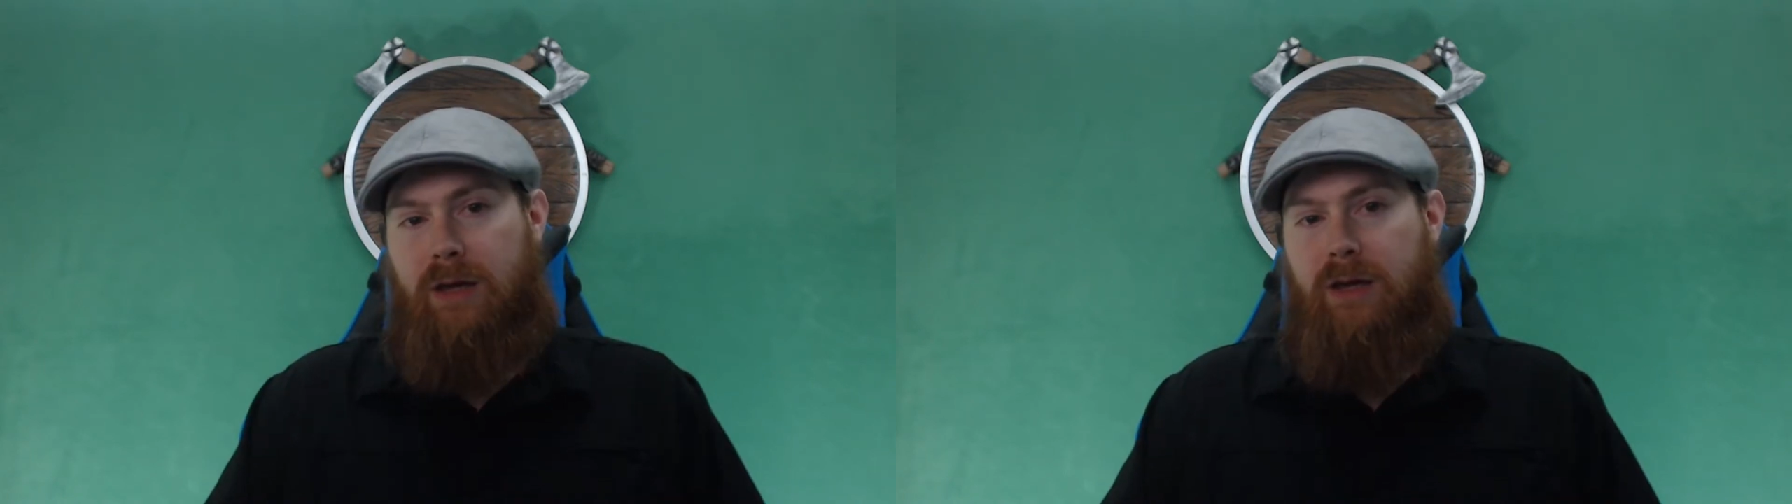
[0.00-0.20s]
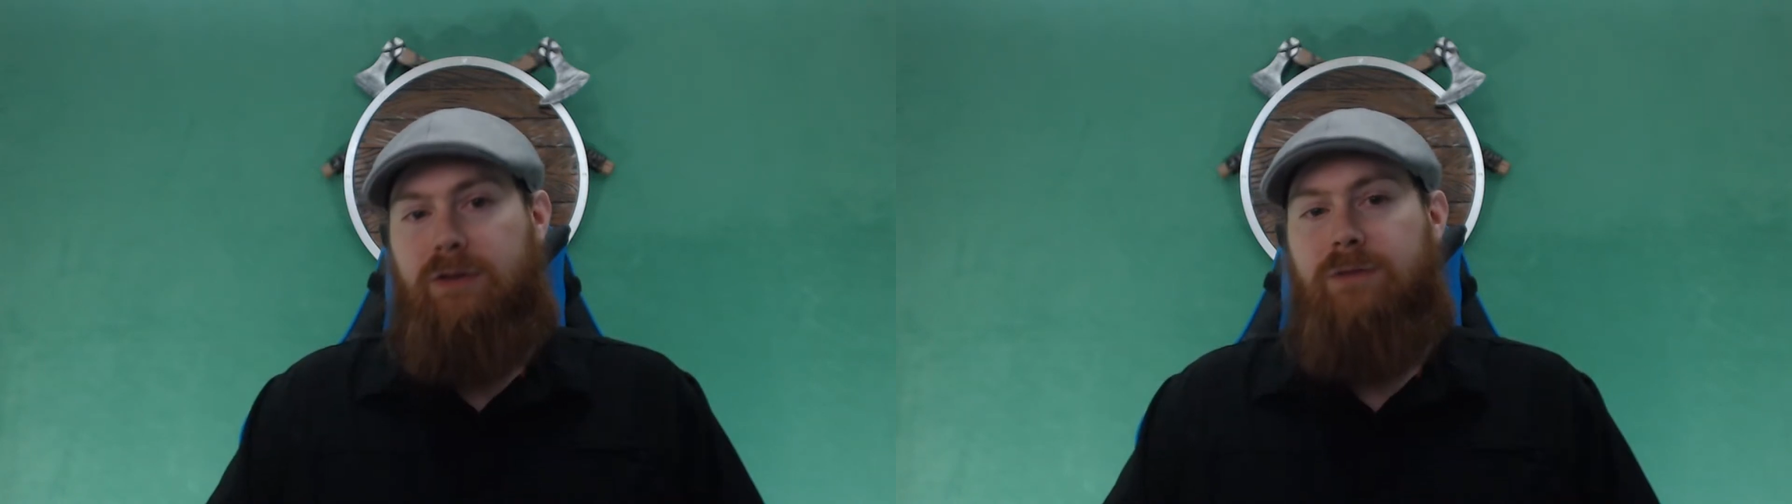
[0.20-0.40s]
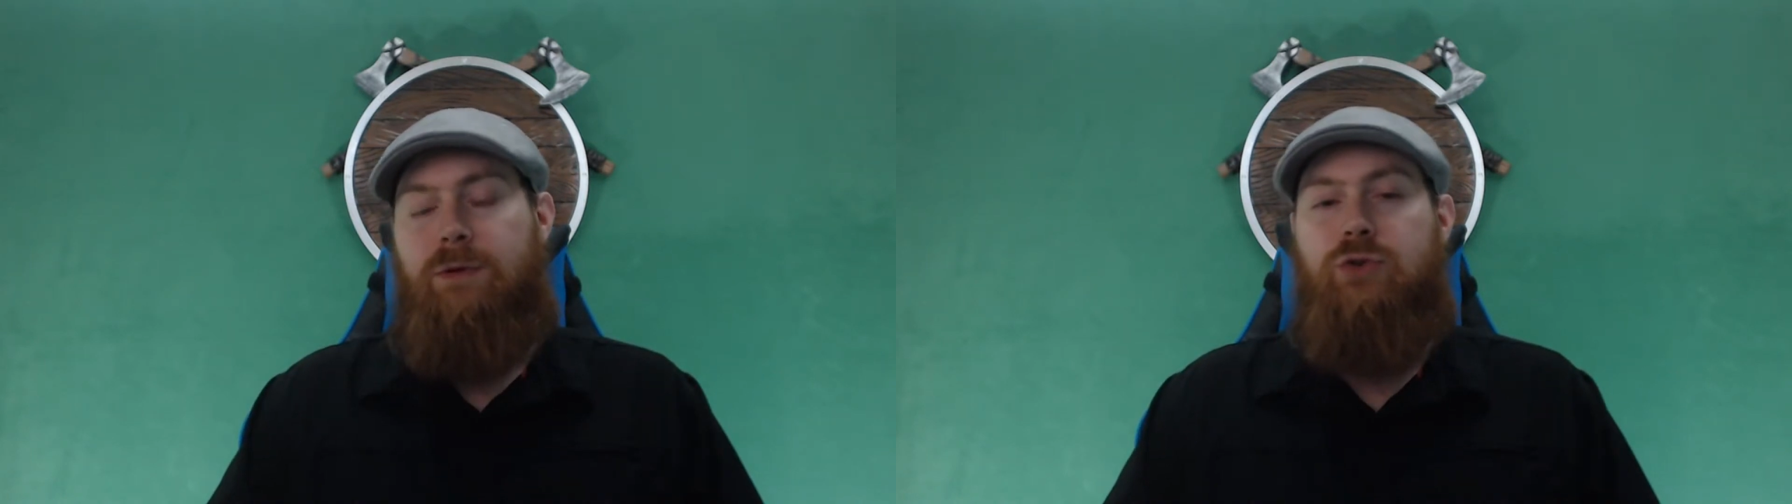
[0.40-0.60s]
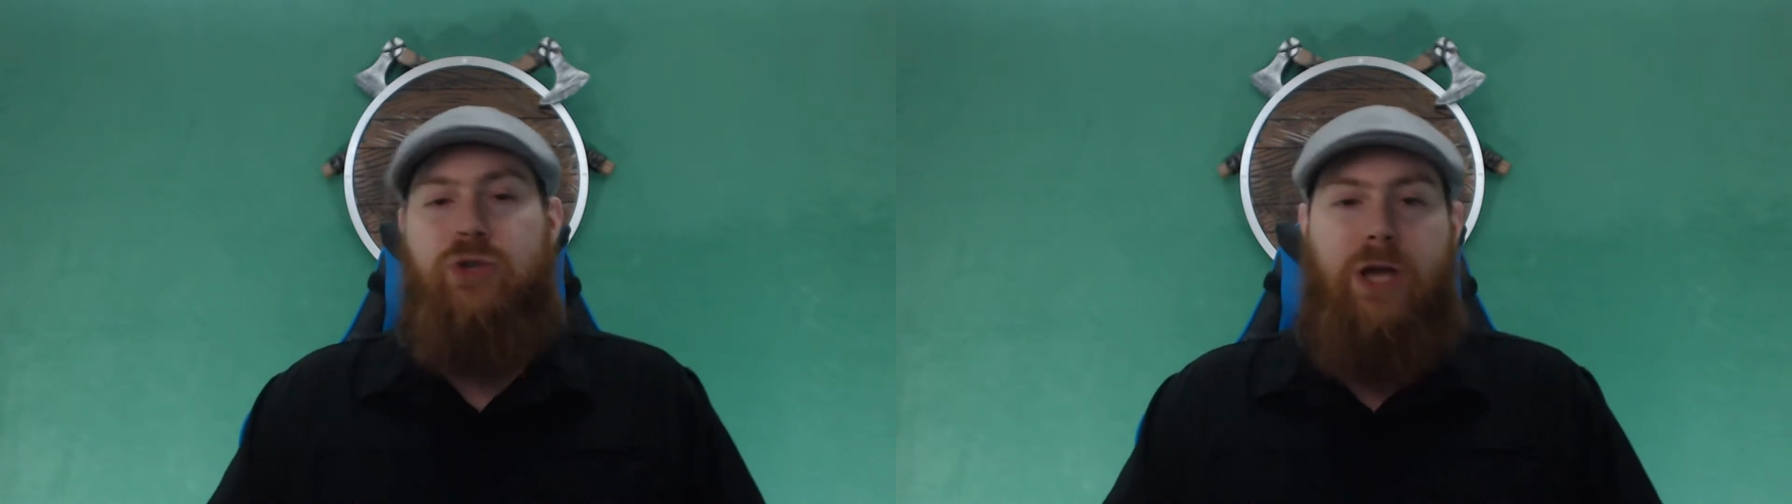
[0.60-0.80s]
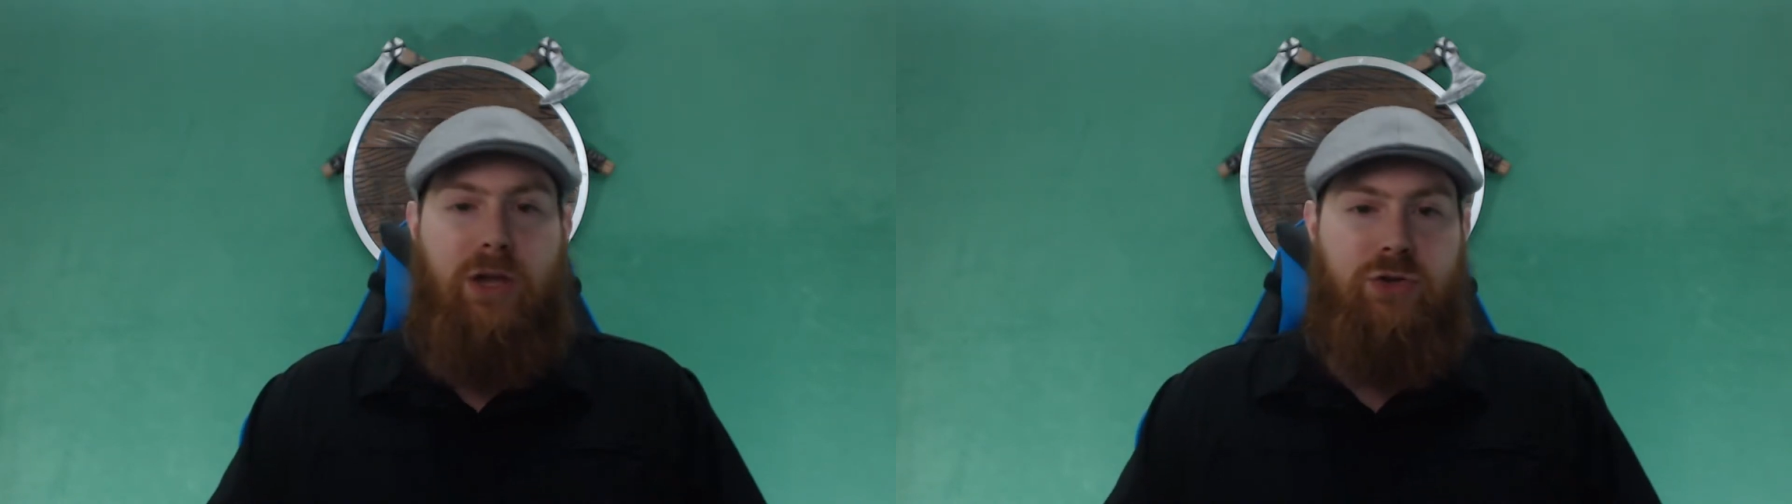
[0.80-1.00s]
is if you
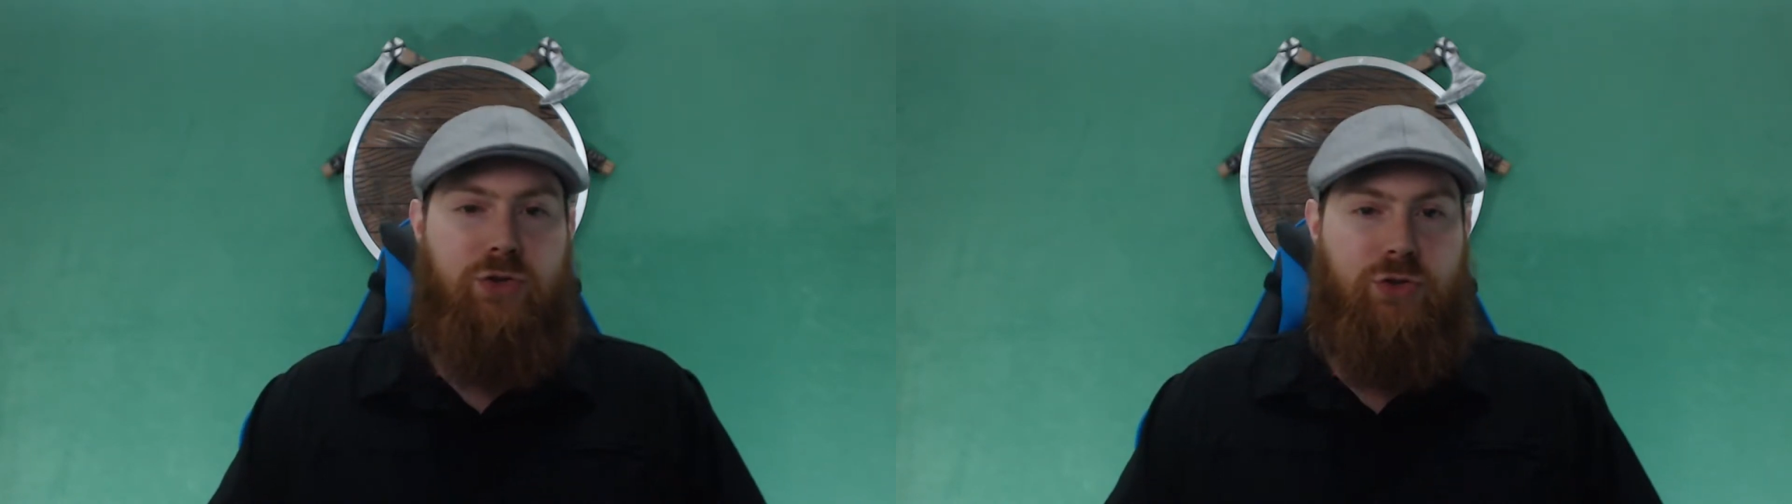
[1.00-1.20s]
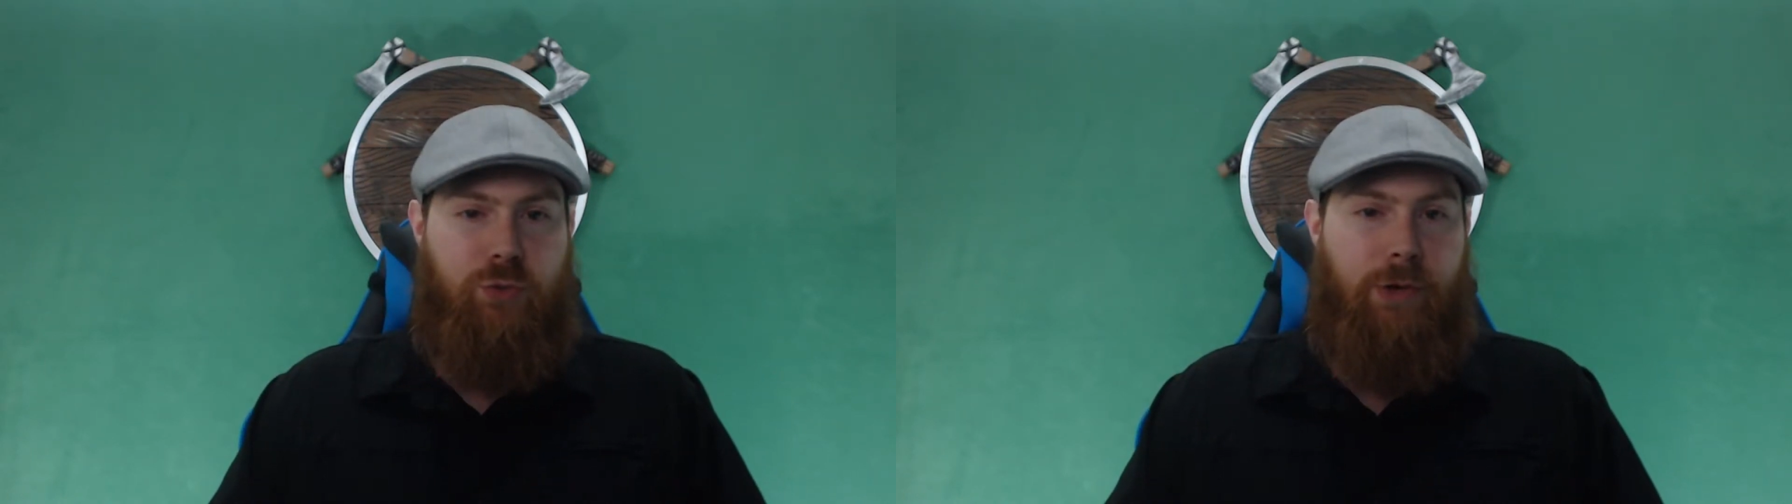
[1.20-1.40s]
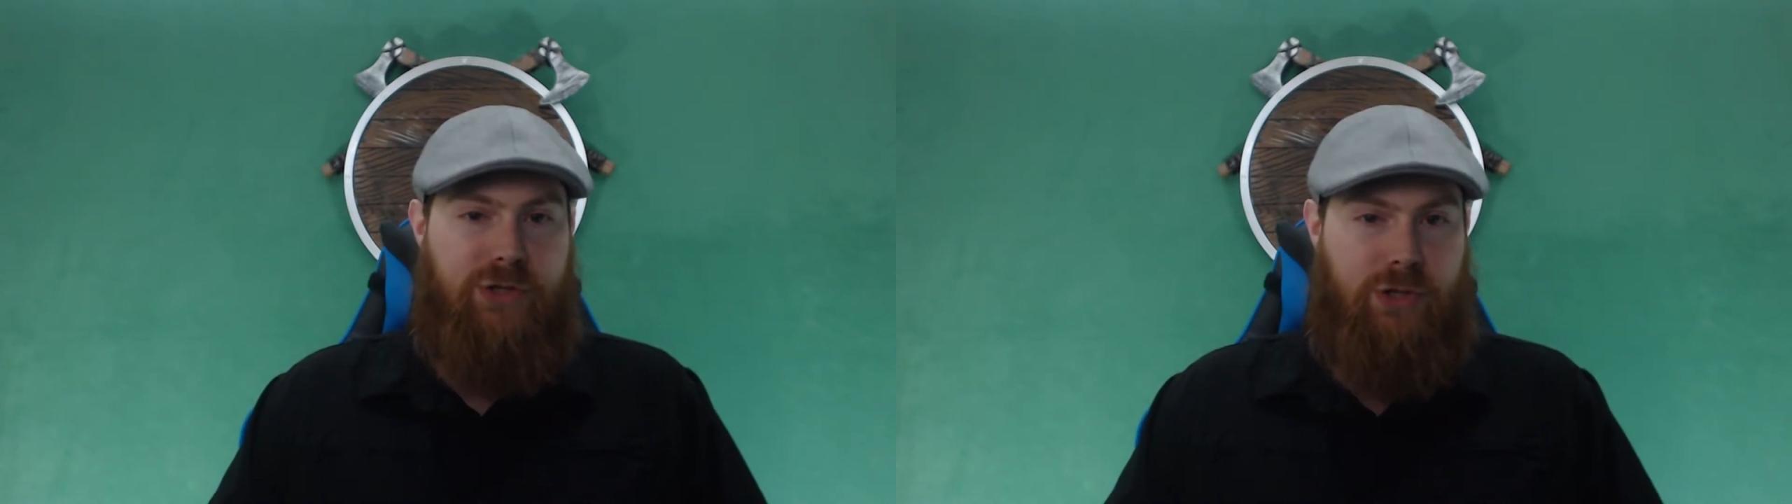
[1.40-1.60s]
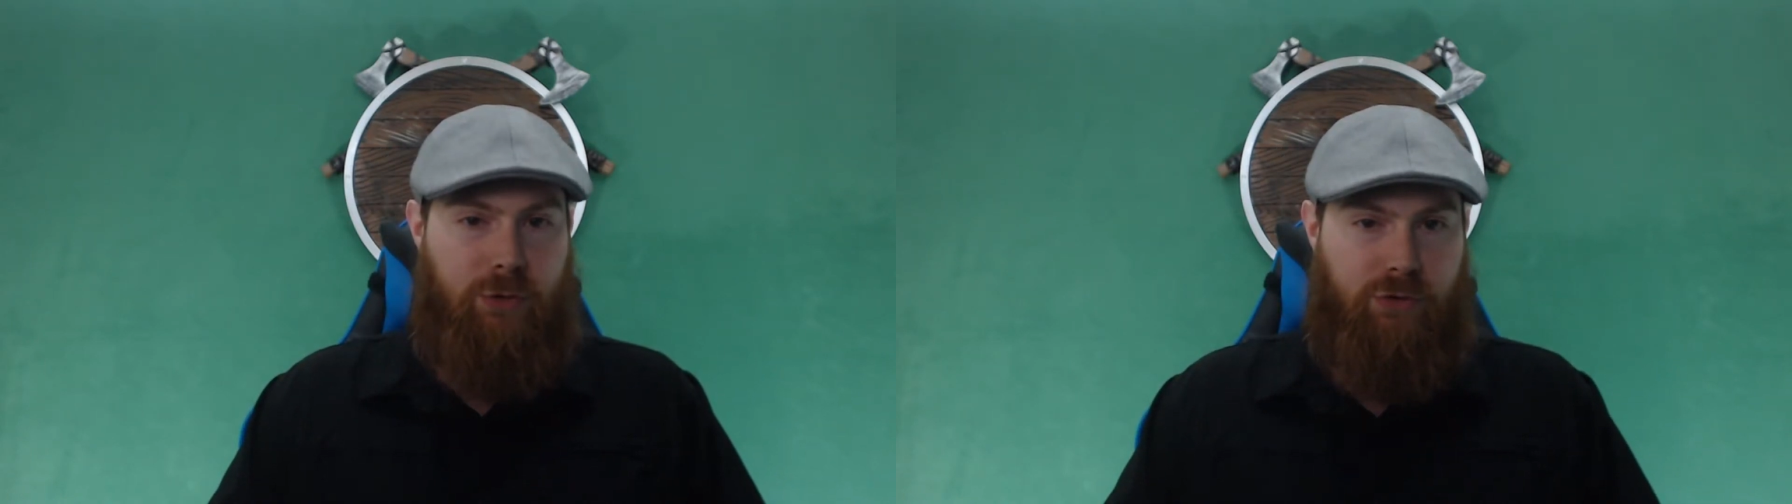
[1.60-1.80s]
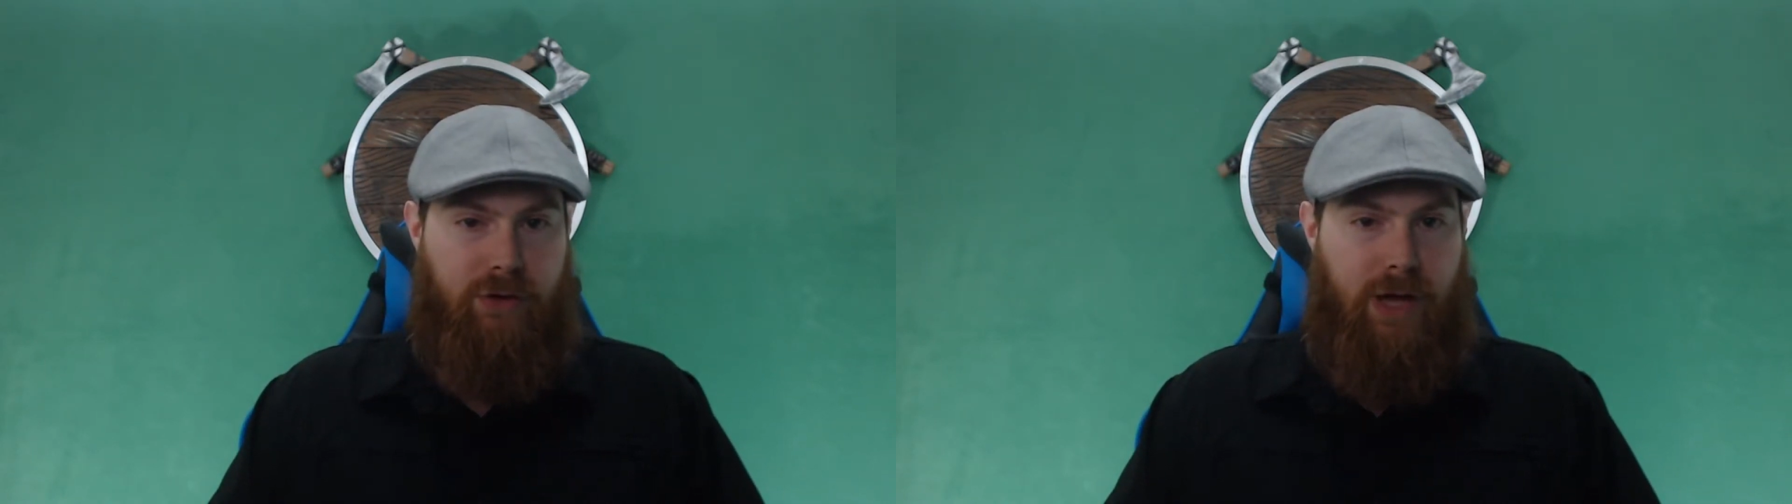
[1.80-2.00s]
change your Twitch
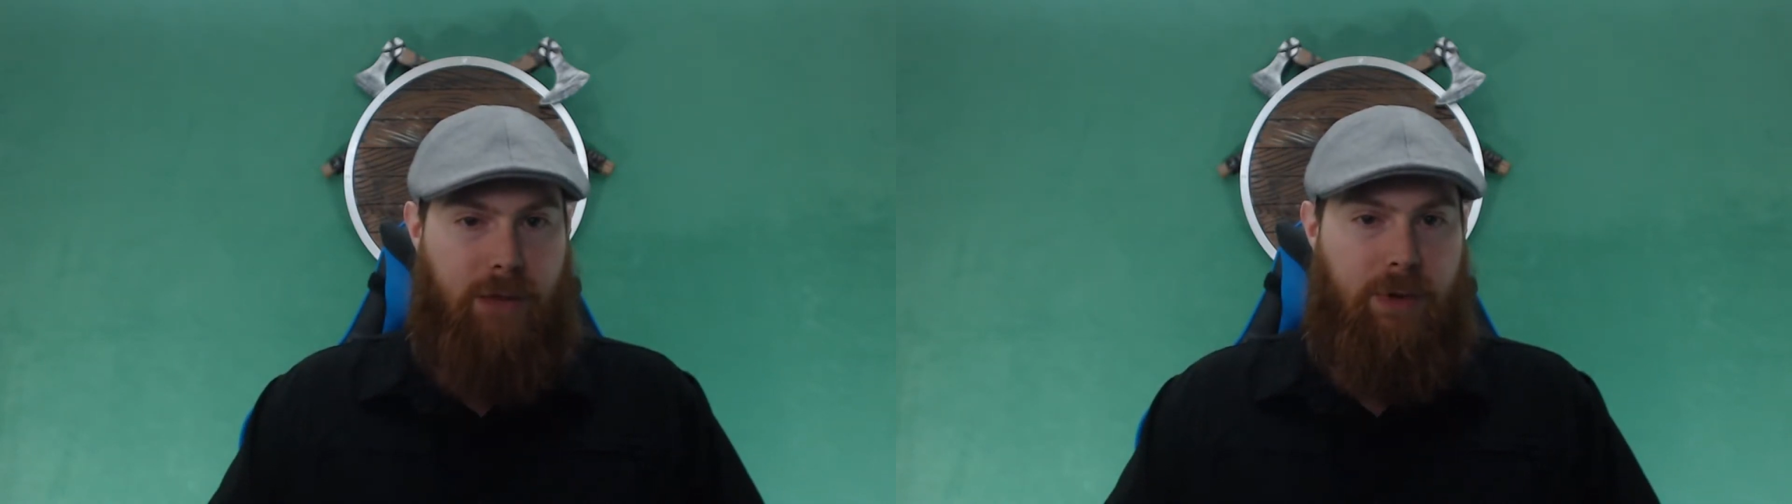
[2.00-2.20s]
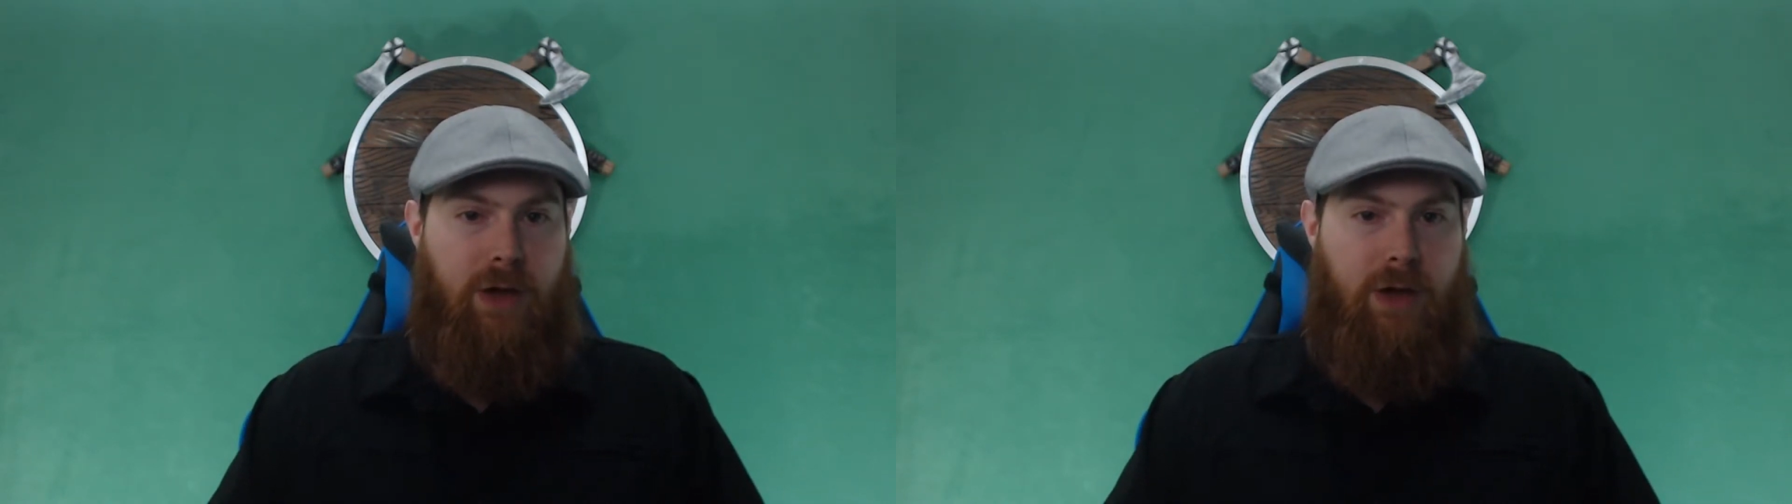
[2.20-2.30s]
username,